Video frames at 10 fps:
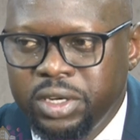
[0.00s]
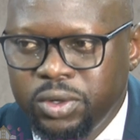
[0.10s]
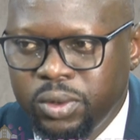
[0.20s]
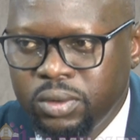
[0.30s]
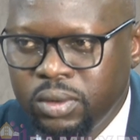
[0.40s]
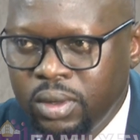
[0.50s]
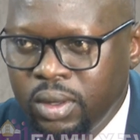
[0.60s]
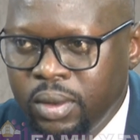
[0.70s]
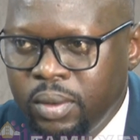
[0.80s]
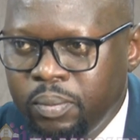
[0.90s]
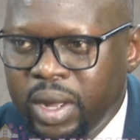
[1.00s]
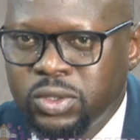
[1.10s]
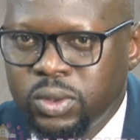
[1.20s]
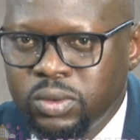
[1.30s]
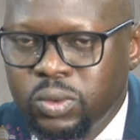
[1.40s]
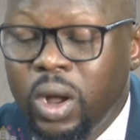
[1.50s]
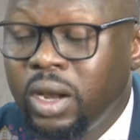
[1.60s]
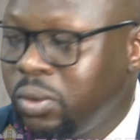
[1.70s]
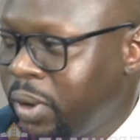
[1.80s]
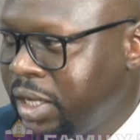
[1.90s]
billion persons
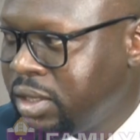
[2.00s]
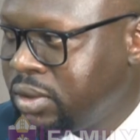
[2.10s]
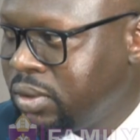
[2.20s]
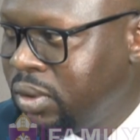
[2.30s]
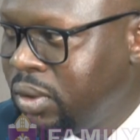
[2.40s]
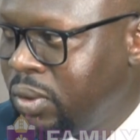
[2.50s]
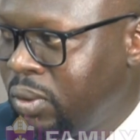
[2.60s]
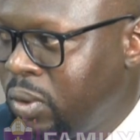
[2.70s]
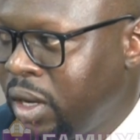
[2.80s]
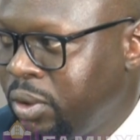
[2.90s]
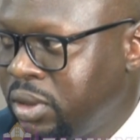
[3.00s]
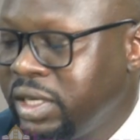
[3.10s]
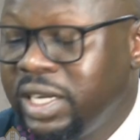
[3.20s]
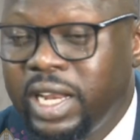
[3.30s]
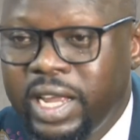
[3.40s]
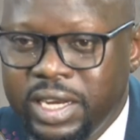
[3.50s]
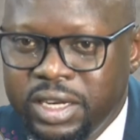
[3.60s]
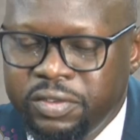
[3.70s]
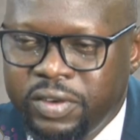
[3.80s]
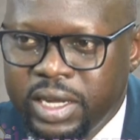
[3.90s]
worldwide who are not legally
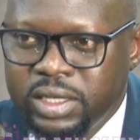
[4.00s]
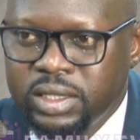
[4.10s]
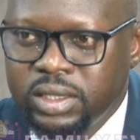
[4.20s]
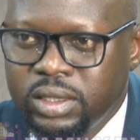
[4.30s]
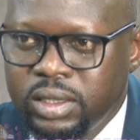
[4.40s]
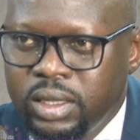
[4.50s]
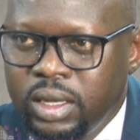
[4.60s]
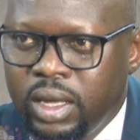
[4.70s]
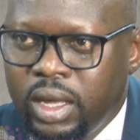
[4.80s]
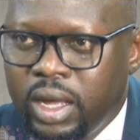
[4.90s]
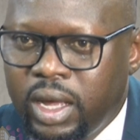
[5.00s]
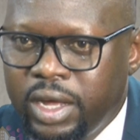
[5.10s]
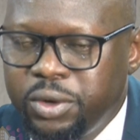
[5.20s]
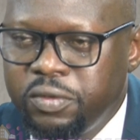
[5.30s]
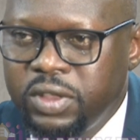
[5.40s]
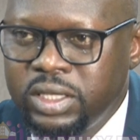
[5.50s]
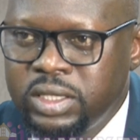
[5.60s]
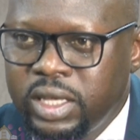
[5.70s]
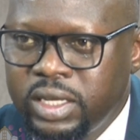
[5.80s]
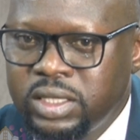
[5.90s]
identified. And of
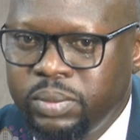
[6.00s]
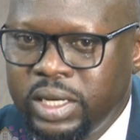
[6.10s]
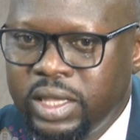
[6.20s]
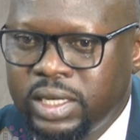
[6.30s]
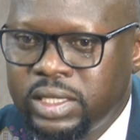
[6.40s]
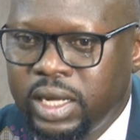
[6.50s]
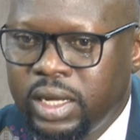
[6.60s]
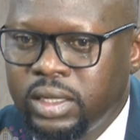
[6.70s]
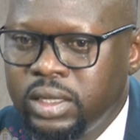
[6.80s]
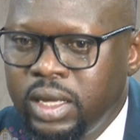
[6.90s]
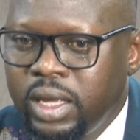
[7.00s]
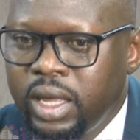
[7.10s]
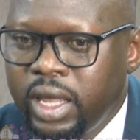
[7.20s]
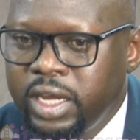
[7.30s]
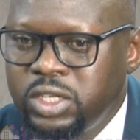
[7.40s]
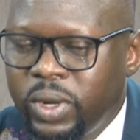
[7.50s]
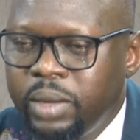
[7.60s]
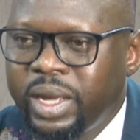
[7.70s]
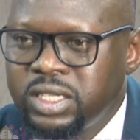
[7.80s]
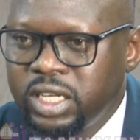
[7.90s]
this, they estimate that
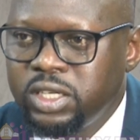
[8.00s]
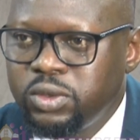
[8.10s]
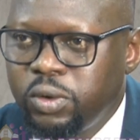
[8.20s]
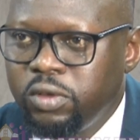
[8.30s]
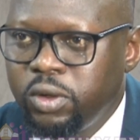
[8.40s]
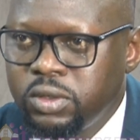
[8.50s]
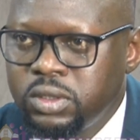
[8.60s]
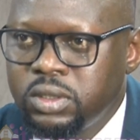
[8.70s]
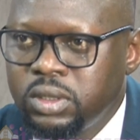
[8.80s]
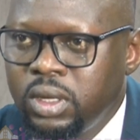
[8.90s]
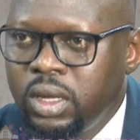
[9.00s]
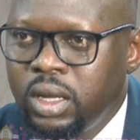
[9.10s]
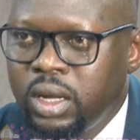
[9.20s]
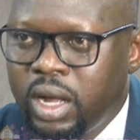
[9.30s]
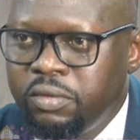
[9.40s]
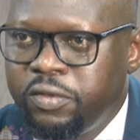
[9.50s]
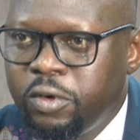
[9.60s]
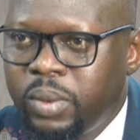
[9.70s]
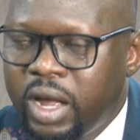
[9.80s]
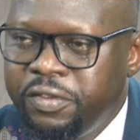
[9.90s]
81% of those come
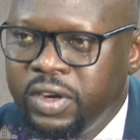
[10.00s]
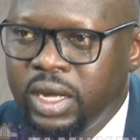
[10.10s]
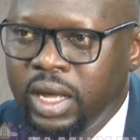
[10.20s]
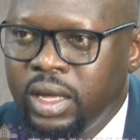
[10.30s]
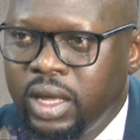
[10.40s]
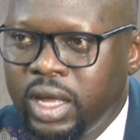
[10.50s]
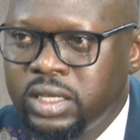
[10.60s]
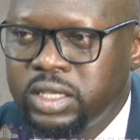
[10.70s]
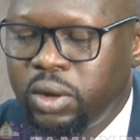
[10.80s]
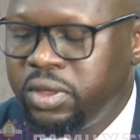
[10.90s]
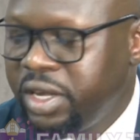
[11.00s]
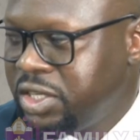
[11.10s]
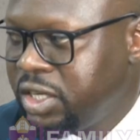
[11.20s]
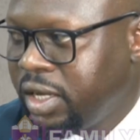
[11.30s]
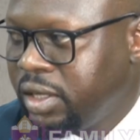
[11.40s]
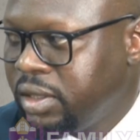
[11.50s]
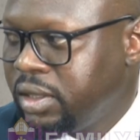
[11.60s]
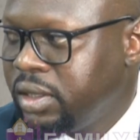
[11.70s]
from Africa and South Asia.